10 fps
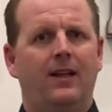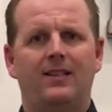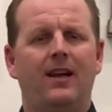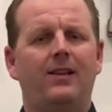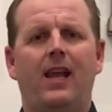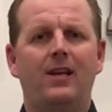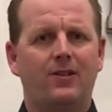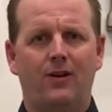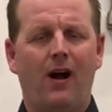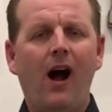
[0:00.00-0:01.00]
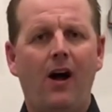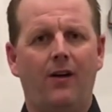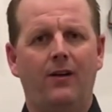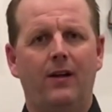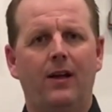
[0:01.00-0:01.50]
That's not the answer at
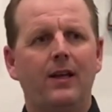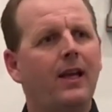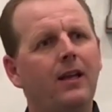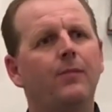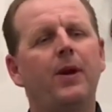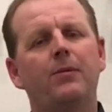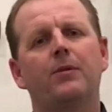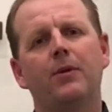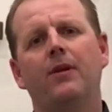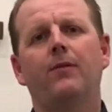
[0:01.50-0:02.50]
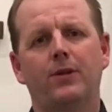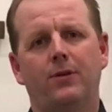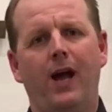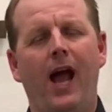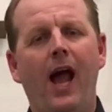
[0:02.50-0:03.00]
all. Getting the people to believe in what
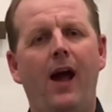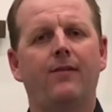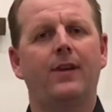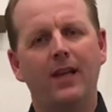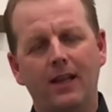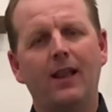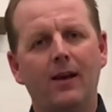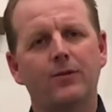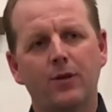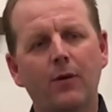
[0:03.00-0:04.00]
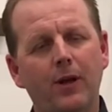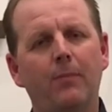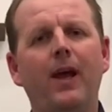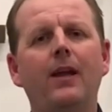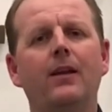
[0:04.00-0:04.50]
you have. Getting them so
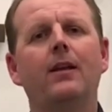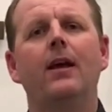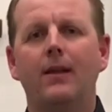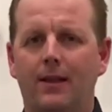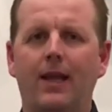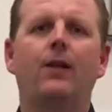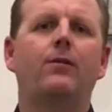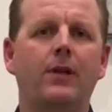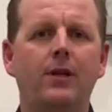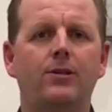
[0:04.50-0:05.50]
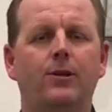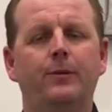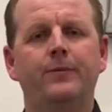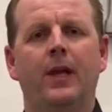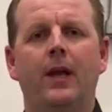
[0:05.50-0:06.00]
independent that they don't need
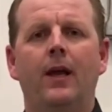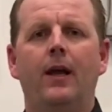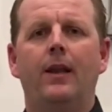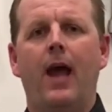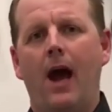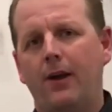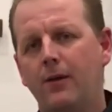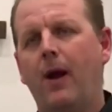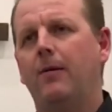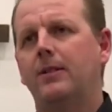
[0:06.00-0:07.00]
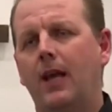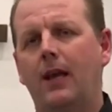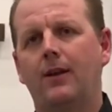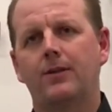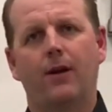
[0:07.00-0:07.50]
you. Now, you might be
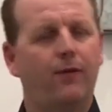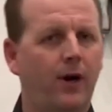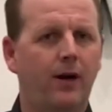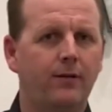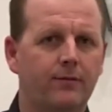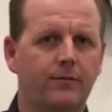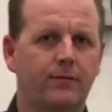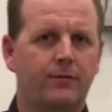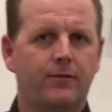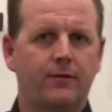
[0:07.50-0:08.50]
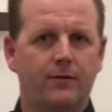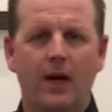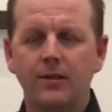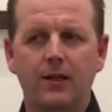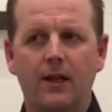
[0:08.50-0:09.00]
saying to yourself, well,
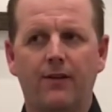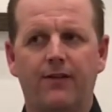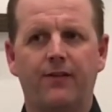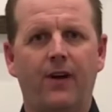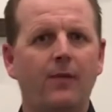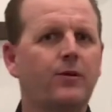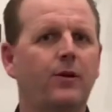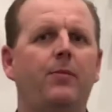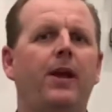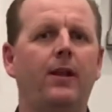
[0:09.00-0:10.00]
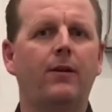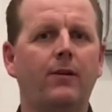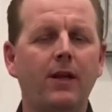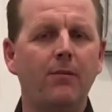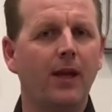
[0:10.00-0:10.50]
Rusty, if I'm so independent they
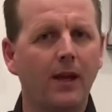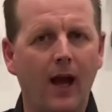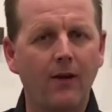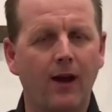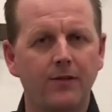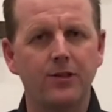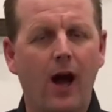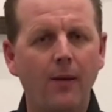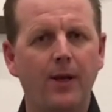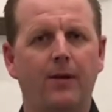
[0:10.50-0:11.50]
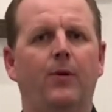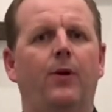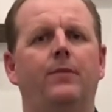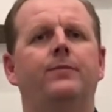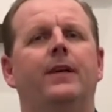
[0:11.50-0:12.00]
don't need me, I don't have a job
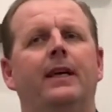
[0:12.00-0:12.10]
anymore.